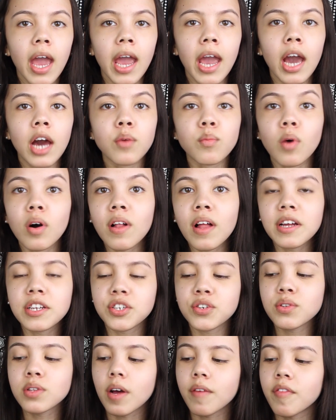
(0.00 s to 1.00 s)
And while I
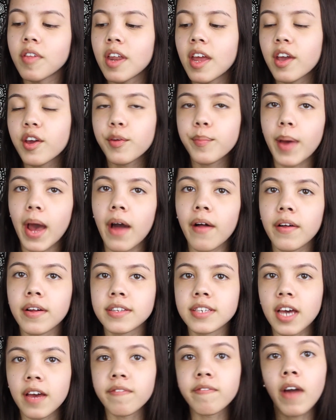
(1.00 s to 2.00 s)
do love the Naked
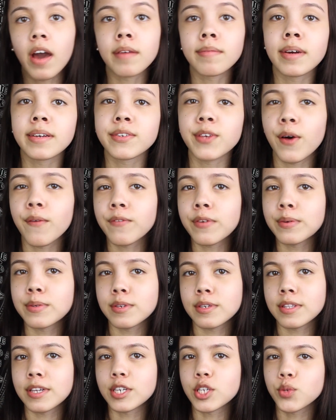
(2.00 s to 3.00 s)
palettes, I find myself
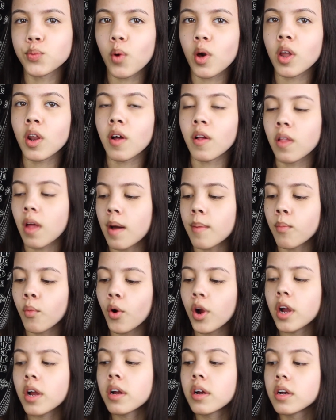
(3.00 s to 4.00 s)
using this one a lot
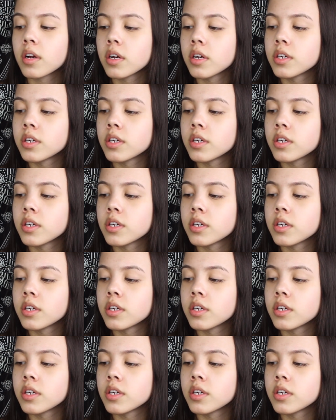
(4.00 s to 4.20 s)
more.